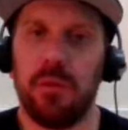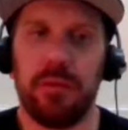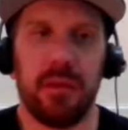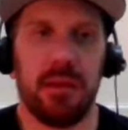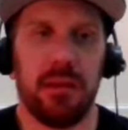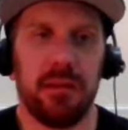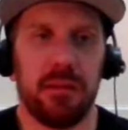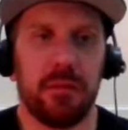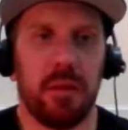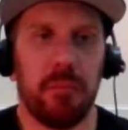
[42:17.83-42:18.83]
Well, the thing
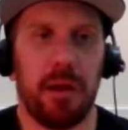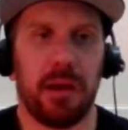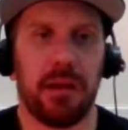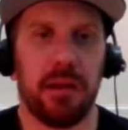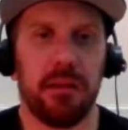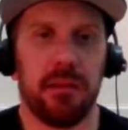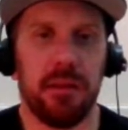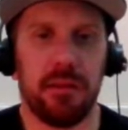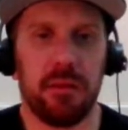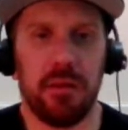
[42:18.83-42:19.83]
is like Maclin,
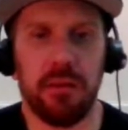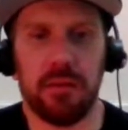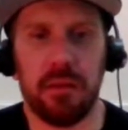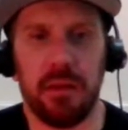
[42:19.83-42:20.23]
he's got his,